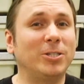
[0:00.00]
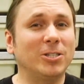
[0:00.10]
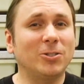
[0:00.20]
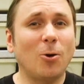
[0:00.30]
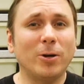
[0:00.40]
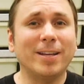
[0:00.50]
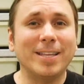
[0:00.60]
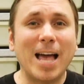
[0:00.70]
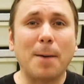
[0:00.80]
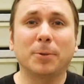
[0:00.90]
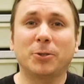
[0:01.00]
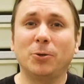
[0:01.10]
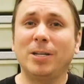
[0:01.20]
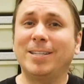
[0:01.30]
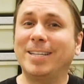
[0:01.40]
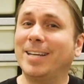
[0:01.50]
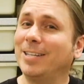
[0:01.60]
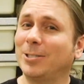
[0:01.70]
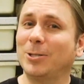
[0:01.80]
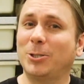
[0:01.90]
we just don't get the opportunity to get
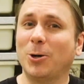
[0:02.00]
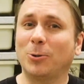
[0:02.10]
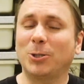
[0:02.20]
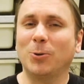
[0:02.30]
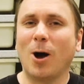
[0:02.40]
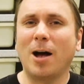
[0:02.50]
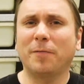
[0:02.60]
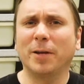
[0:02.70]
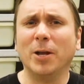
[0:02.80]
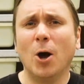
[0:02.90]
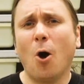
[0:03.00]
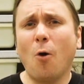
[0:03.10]
into the show too often.